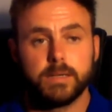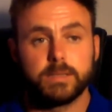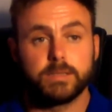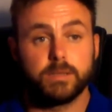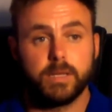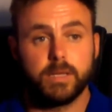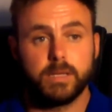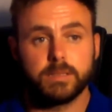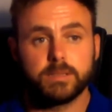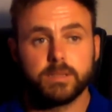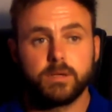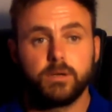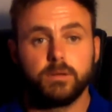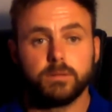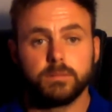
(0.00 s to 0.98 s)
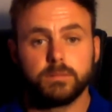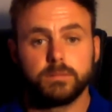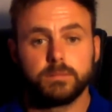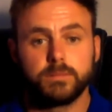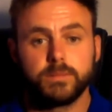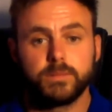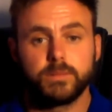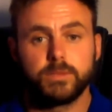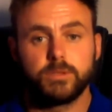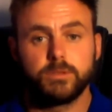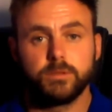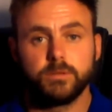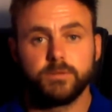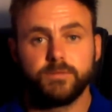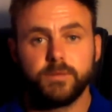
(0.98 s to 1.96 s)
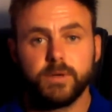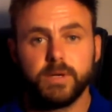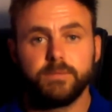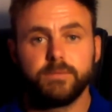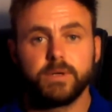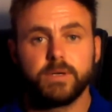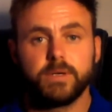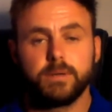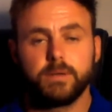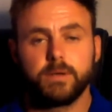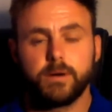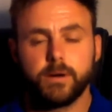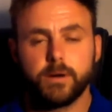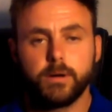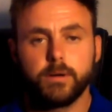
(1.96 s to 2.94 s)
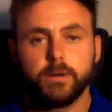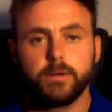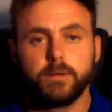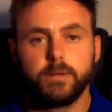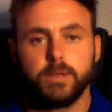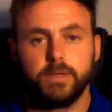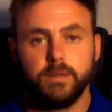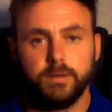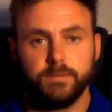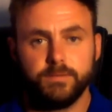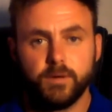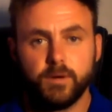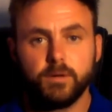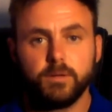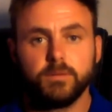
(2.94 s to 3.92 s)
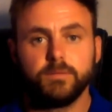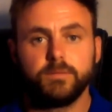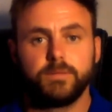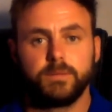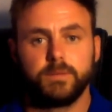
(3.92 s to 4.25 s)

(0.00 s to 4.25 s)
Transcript: So that is the goal, to forever grow, evolve,